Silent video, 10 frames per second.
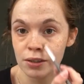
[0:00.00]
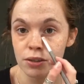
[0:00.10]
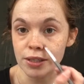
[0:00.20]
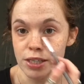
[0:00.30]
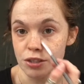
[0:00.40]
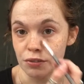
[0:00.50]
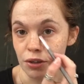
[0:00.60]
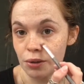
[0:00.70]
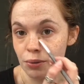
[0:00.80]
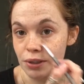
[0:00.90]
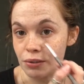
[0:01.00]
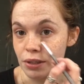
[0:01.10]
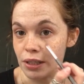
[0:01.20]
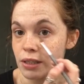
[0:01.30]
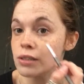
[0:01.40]
Unless you've got a
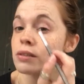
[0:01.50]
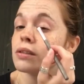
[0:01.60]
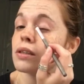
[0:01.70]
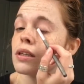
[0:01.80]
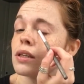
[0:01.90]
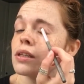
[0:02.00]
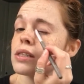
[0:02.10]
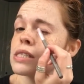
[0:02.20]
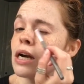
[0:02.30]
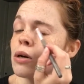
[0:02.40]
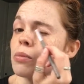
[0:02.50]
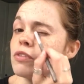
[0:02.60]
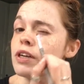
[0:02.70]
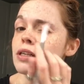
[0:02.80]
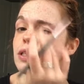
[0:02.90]
really terrible
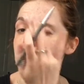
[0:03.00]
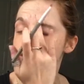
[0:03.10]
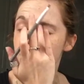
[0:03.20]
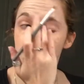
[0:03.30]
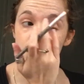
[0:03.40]
foundation.